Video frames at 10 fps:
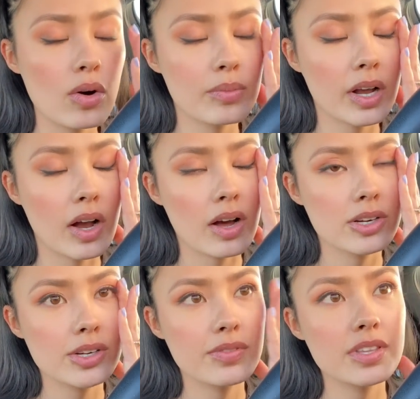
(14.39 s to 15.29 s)
oh my
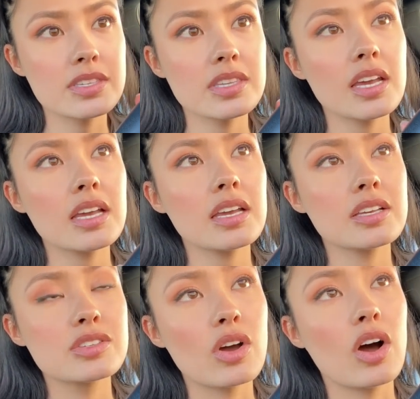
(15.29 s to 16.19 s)
gosh, if this thing
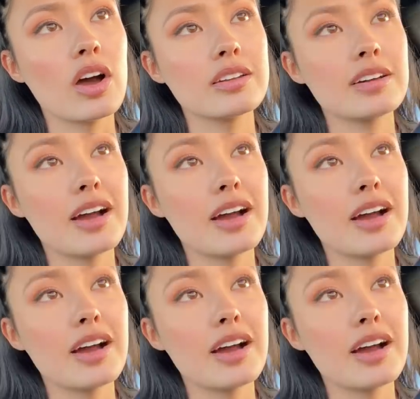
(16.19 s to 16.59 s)
is gone,